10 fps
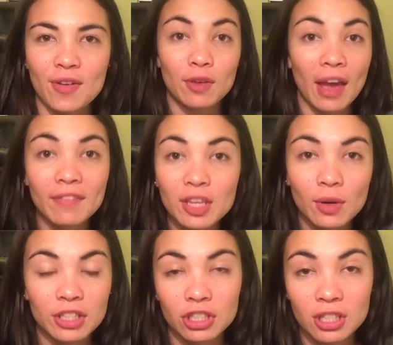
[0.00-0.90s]
If you have any
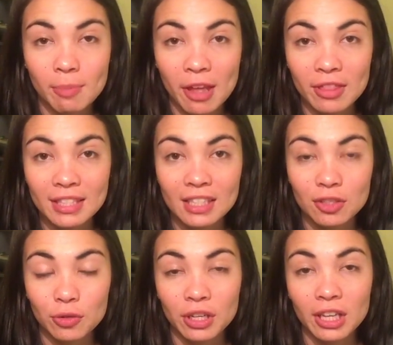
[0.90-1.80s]
questions about this
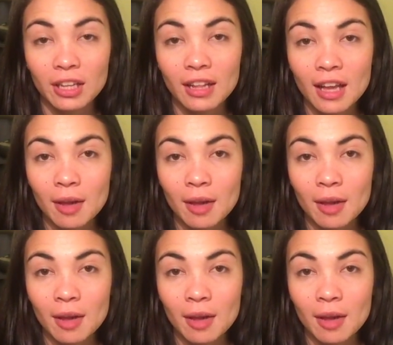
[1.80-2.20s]
tutorial,